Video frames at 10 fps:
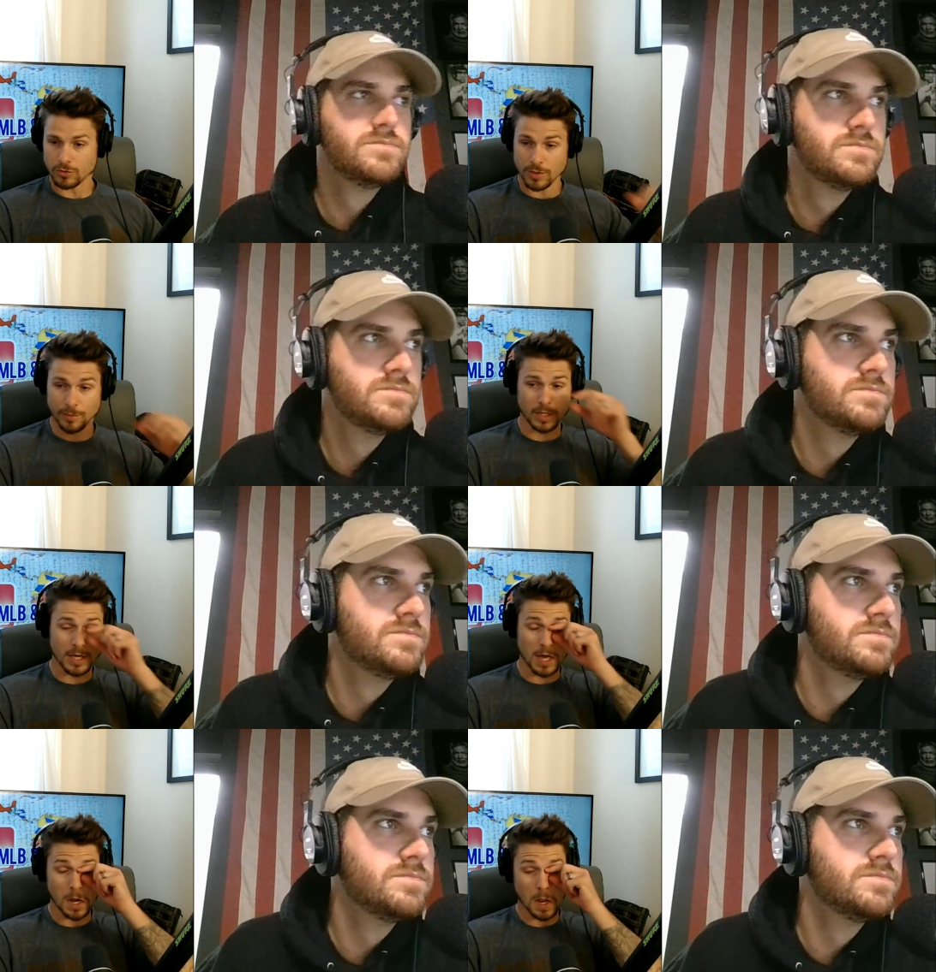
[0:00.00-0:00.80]
Speaker 1: Somebody
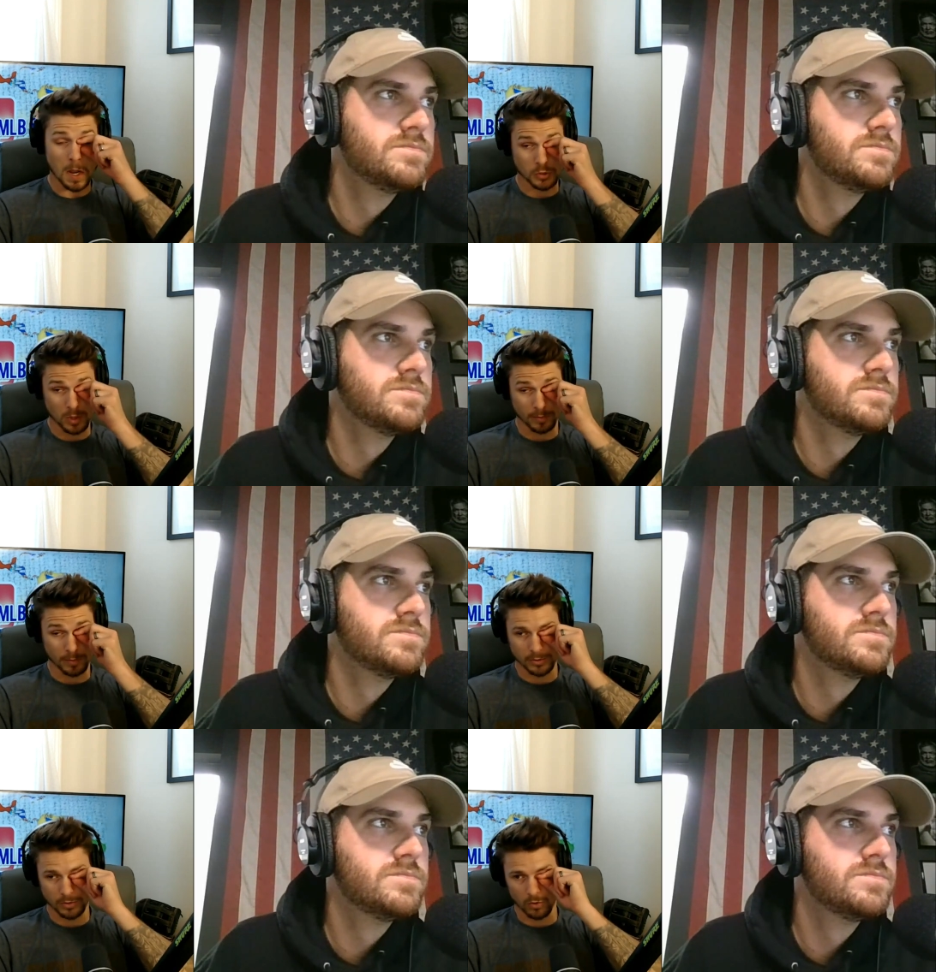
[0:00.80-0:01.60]
got in trouble at
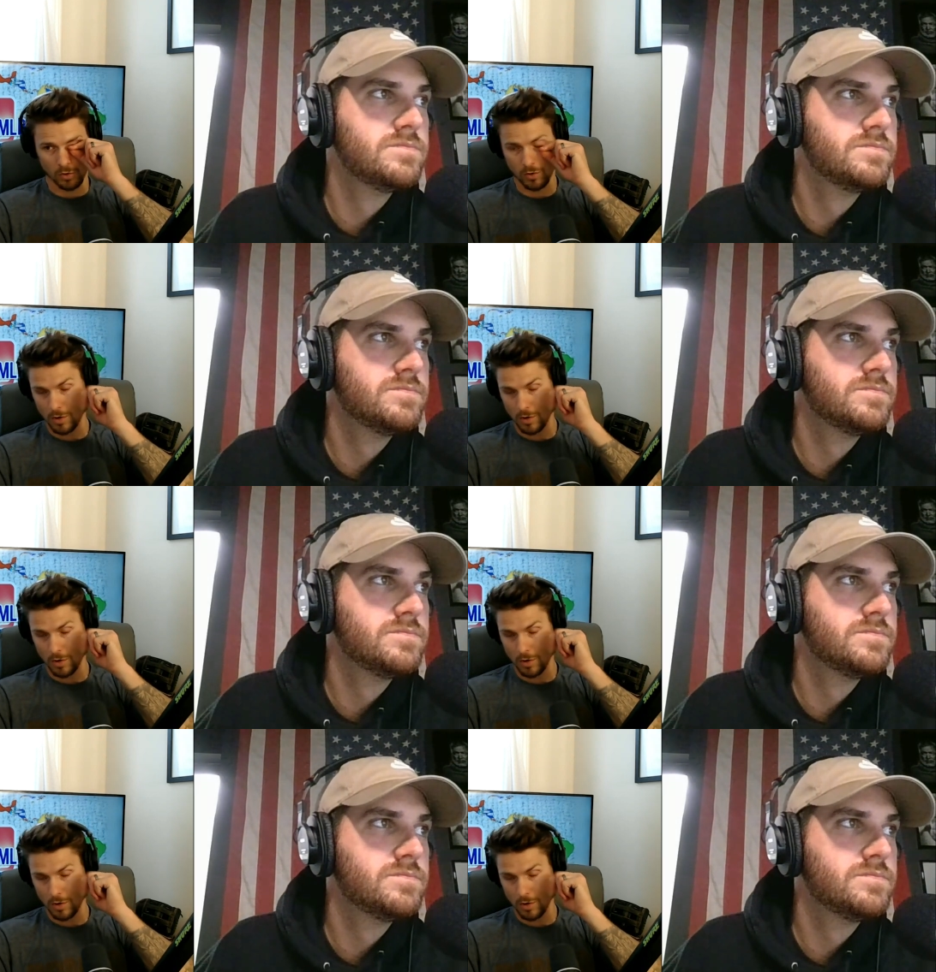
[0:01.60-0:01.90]
school.